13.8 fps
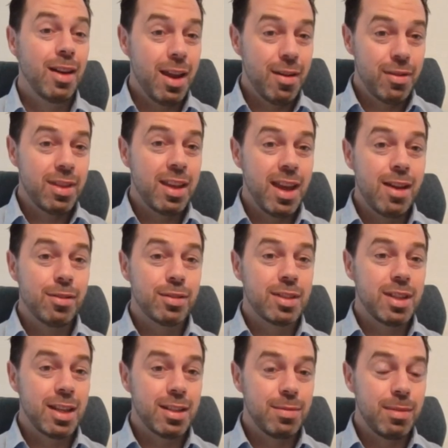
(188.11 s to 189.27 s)
Everything else
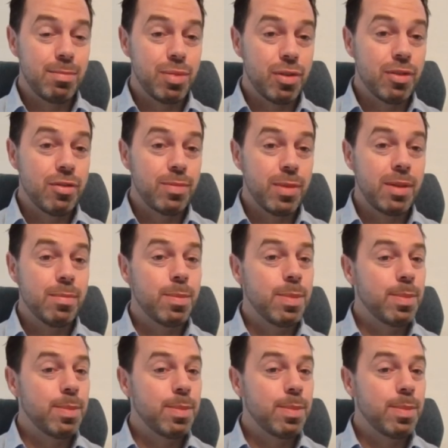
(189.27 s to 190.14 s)
needs improvement,